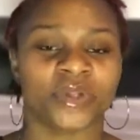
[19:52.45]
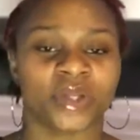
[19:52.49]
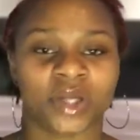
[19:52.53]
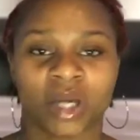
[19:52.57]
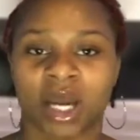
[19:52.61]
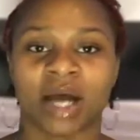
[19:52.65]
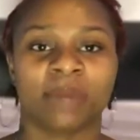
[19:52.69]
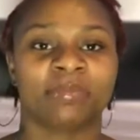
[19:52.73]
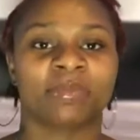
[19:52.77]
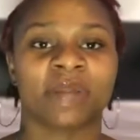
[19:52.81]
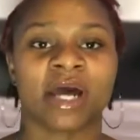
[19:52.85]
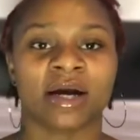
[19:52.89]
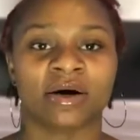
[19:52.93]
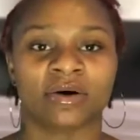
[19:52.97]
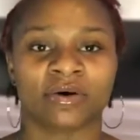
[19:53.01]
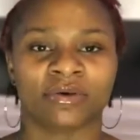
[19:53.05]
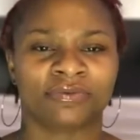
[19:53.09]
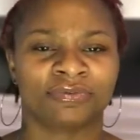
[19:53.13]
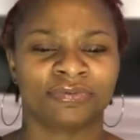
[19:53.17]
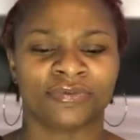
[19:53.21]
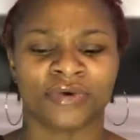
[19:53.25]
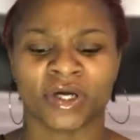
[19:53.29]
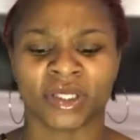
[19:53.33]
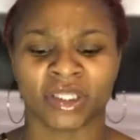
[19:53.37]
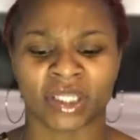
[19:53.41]
I'm not going to
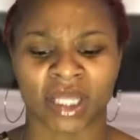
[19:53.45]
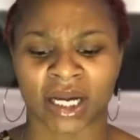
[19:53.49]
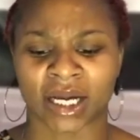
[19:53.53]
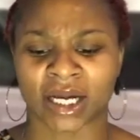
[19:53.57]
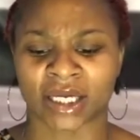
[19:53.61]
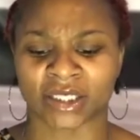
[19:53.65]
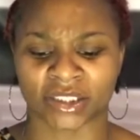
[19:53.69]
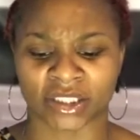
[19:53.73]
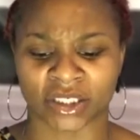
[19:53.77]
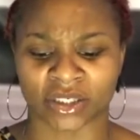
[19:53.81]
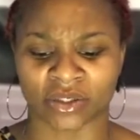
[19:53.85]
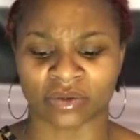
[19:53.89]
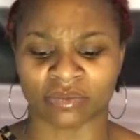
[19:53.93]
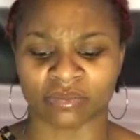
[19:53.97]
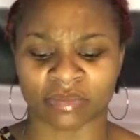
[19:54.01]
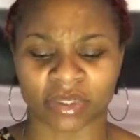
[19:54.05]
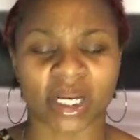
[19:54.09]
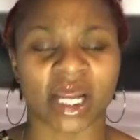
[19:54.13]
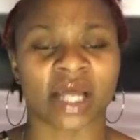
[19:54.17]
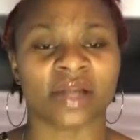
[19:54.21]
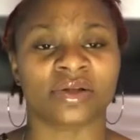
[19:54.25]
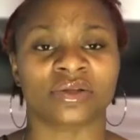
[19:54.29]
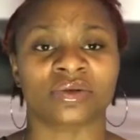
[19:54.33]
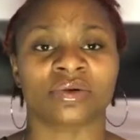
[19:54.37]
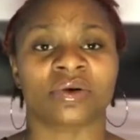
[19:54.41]
front like I don't, but
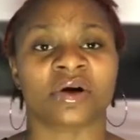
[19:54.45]
I do.